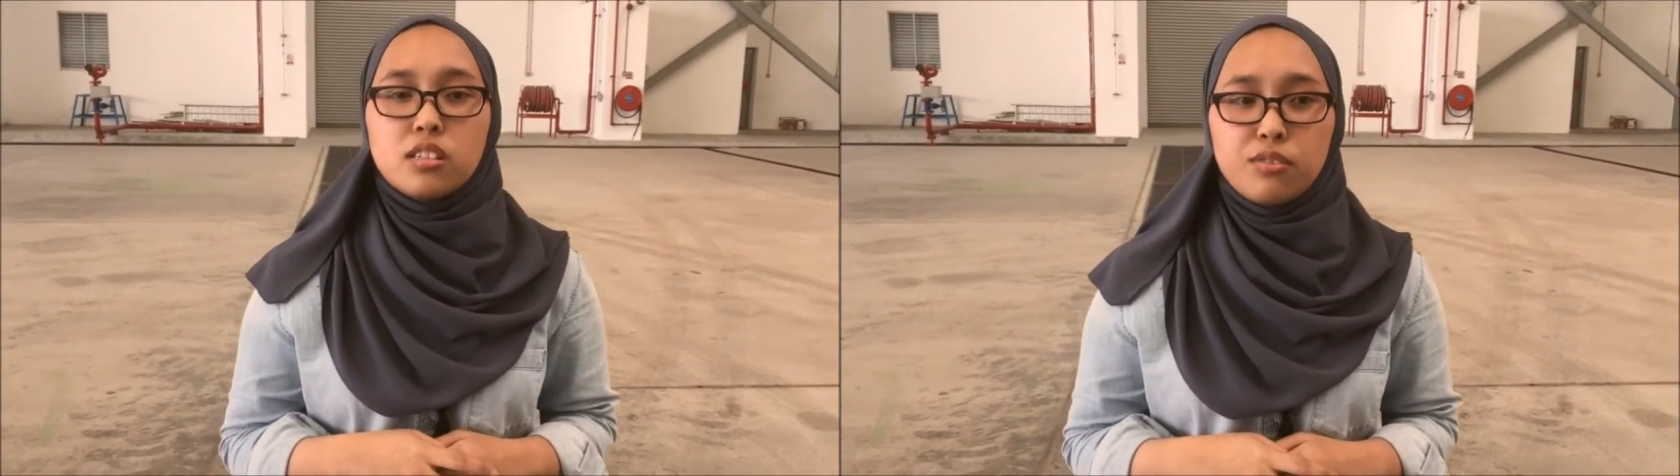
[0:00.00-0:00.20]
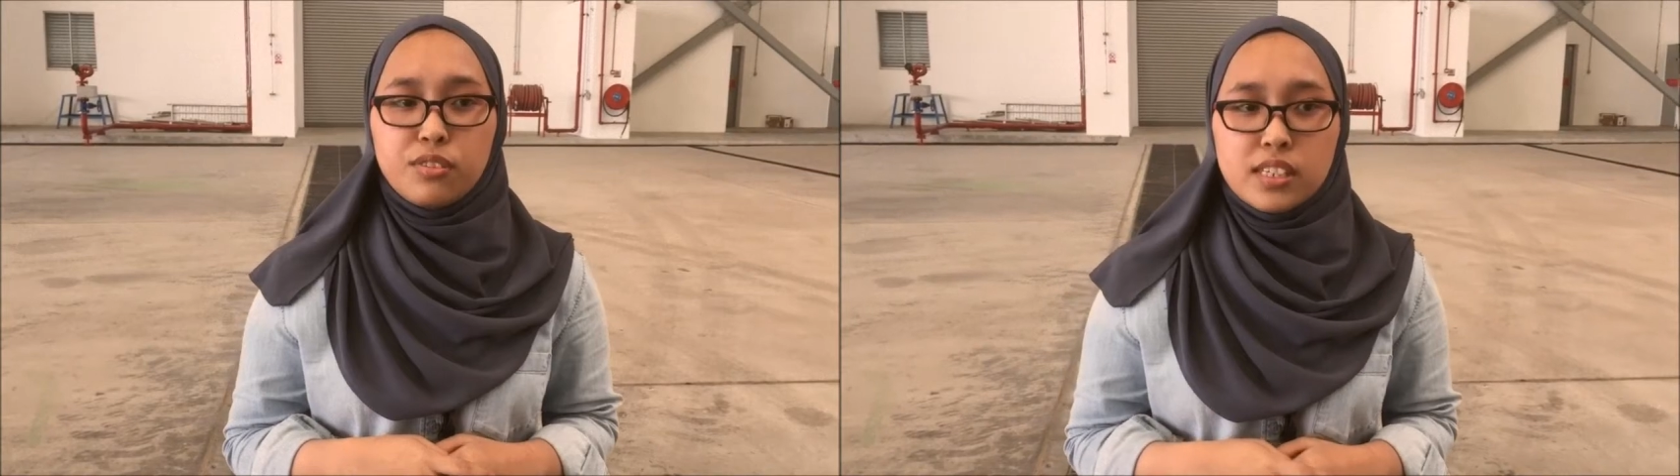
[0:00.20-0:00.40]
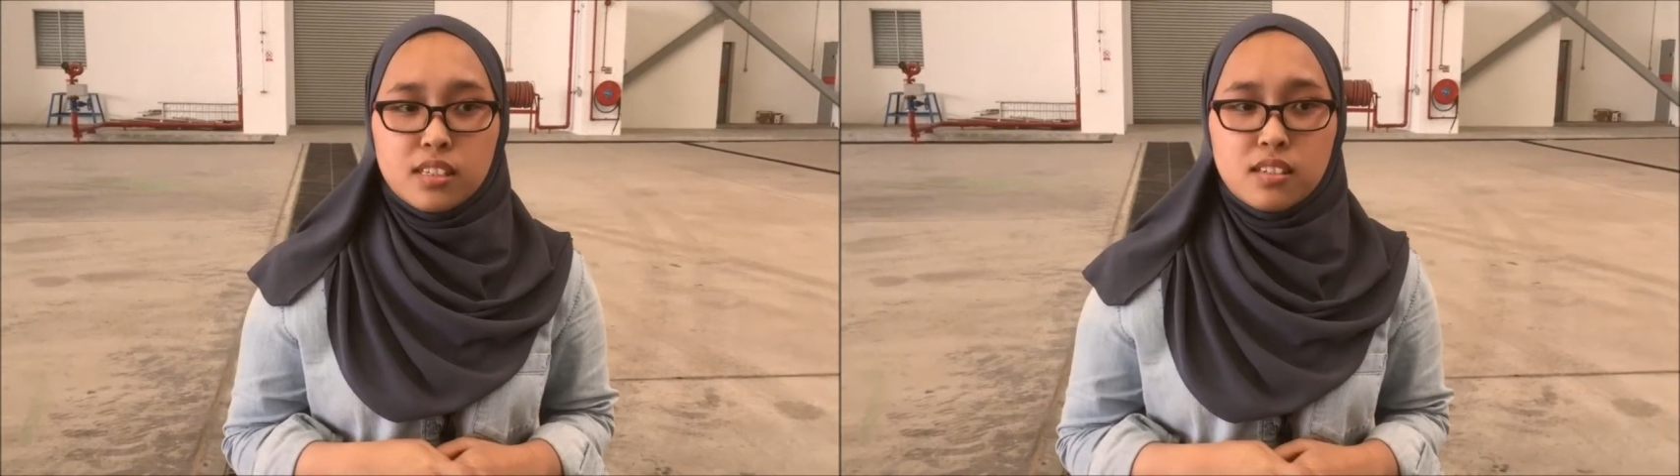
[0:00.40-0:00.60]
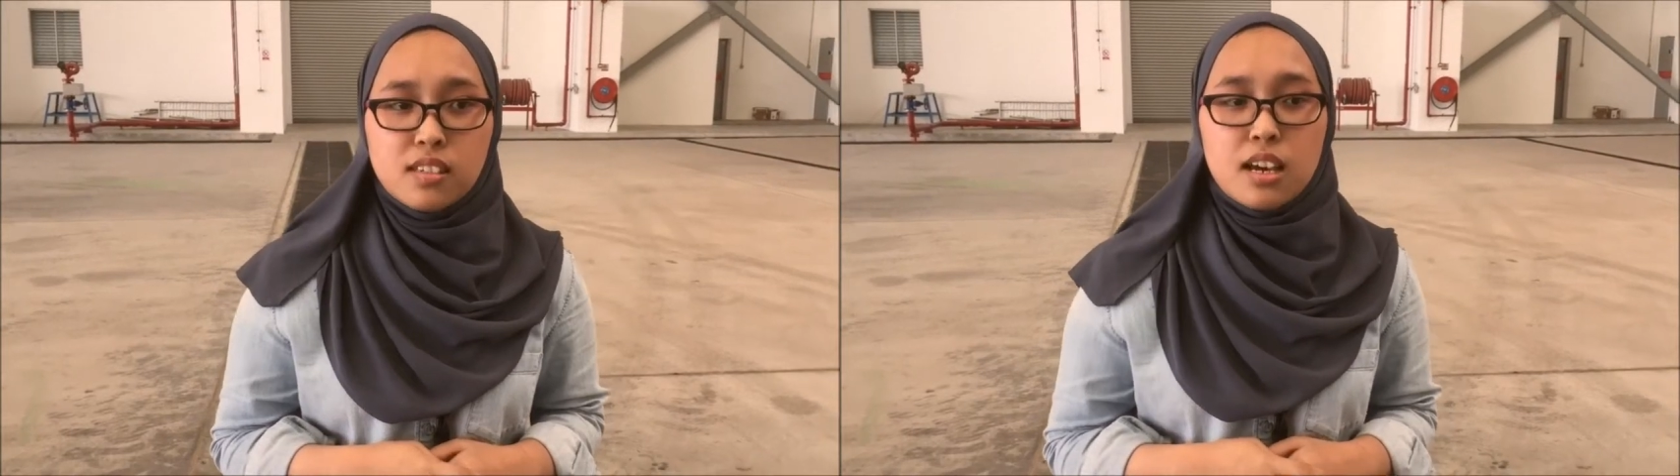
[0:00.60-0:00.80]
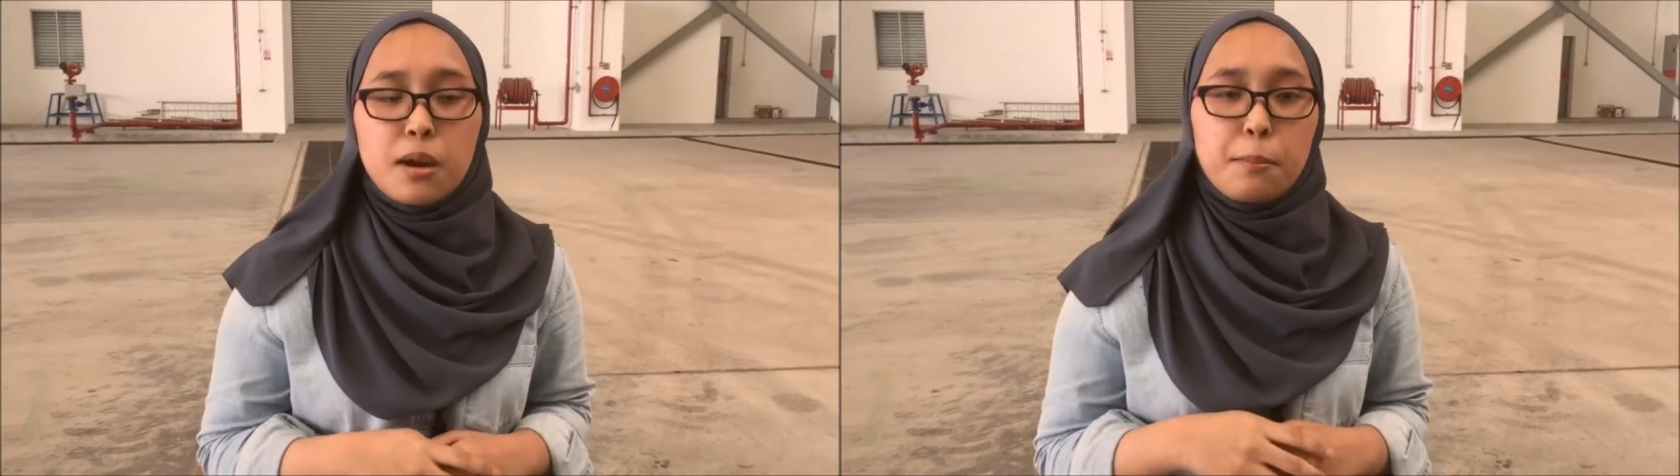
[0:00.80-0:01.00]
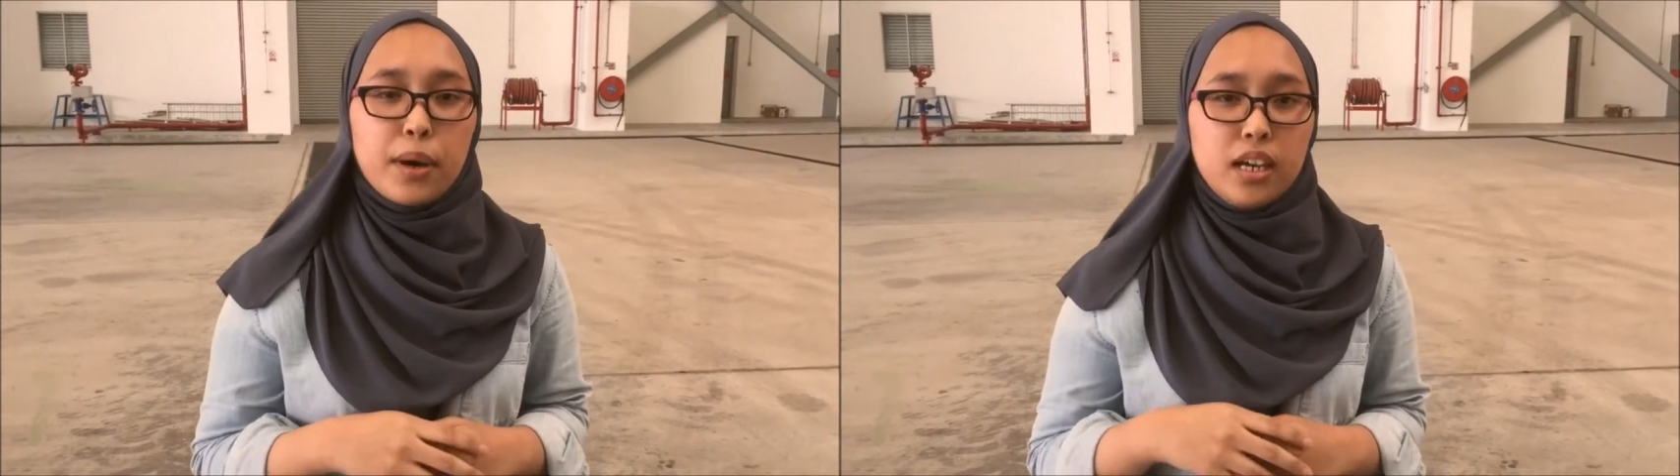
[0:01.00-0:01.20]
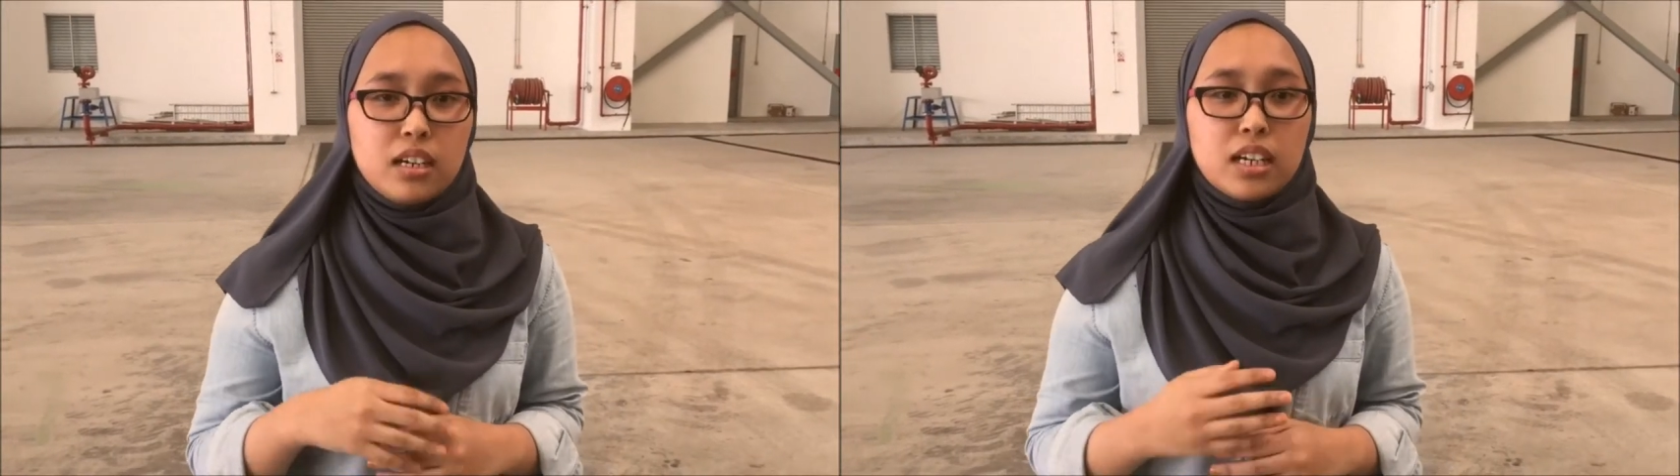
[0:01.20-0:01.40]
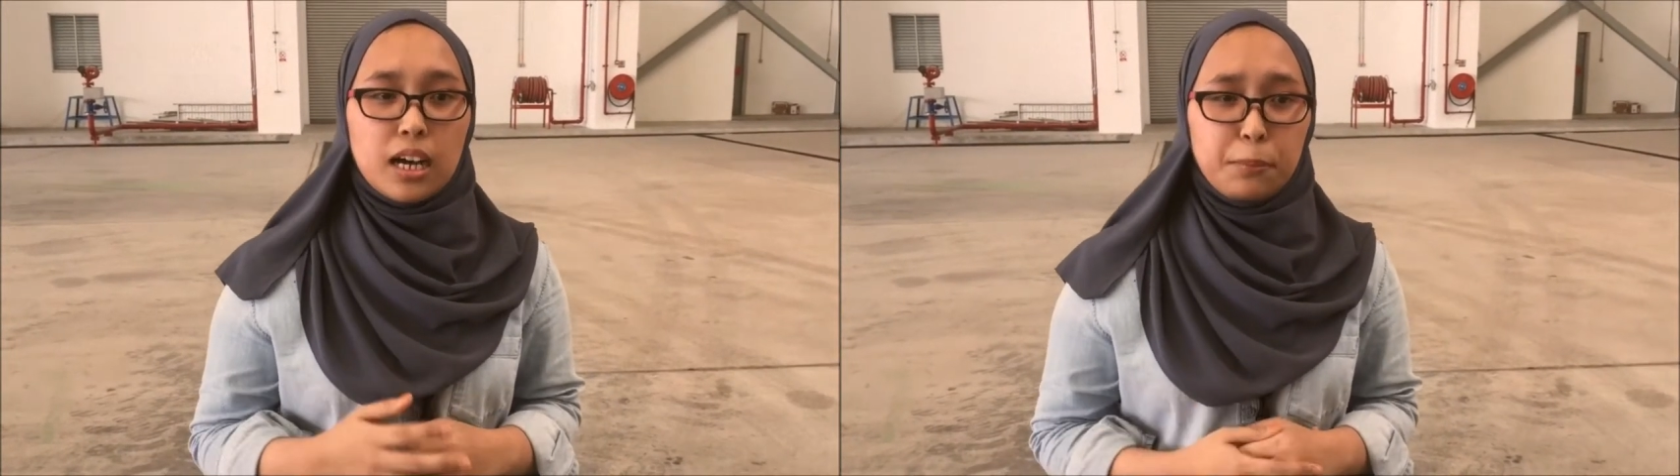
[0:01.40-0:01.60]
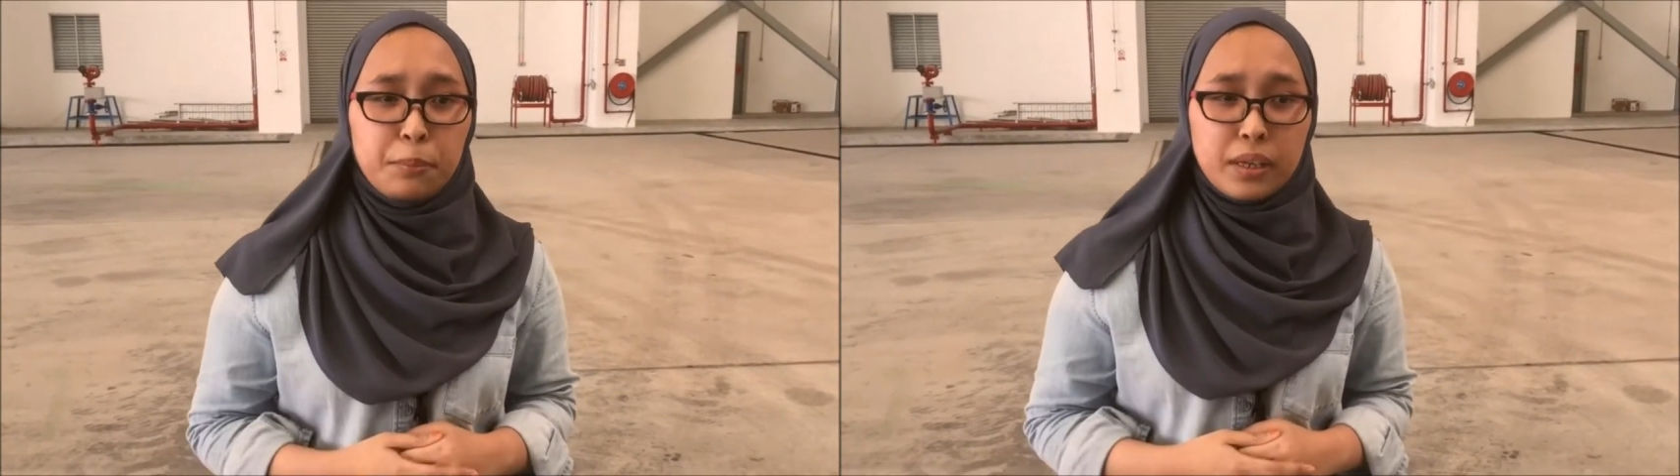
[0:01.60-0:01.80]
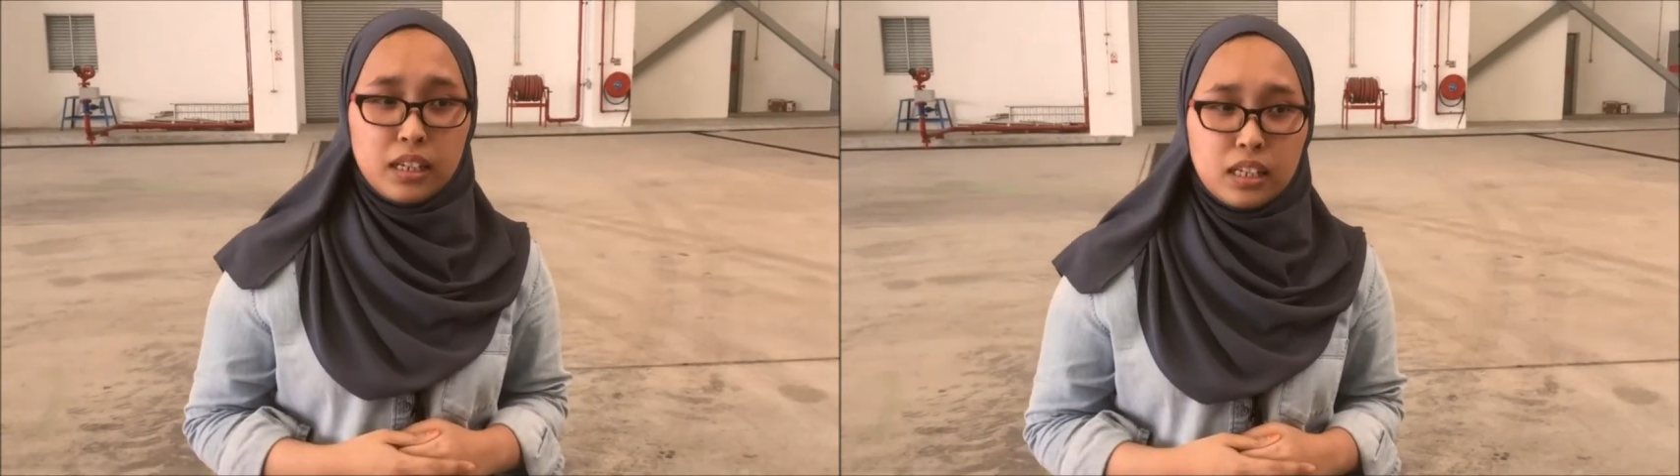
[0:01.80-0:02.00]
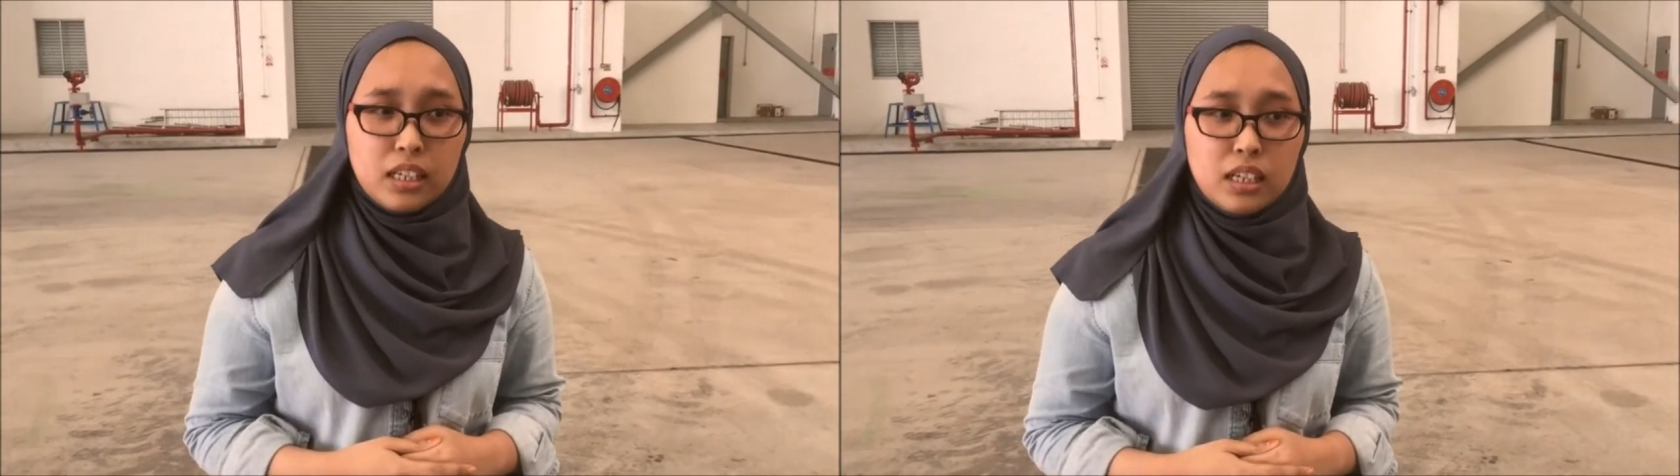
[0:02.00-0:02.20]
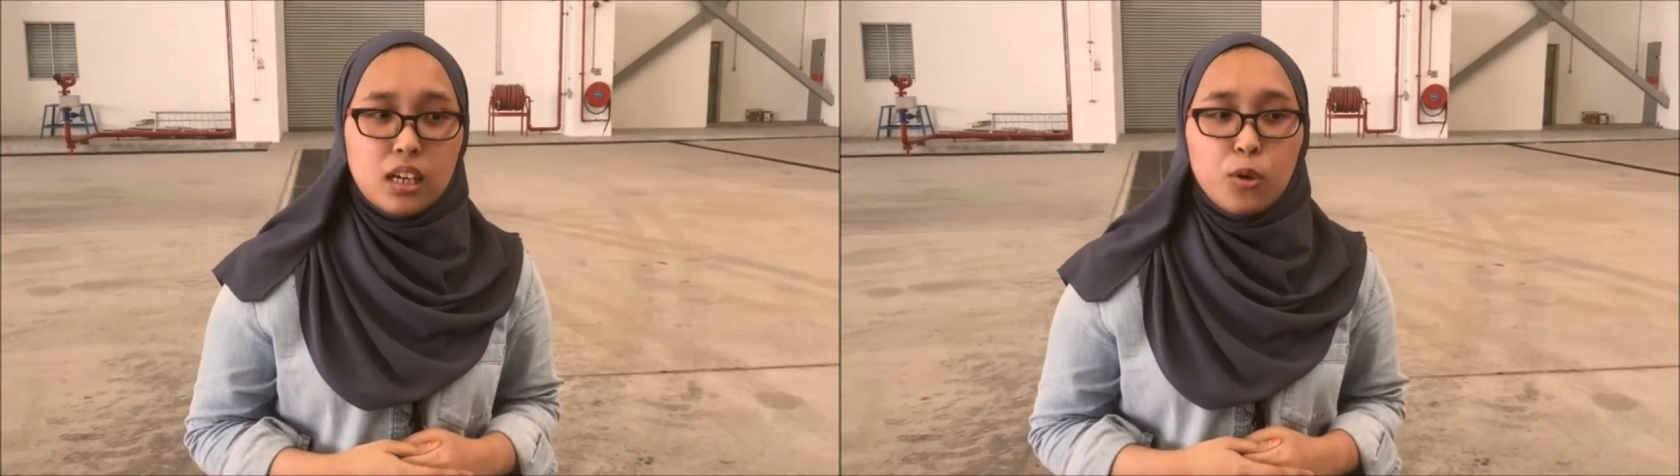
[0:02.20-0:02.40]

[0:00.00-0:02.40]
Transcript: services by a company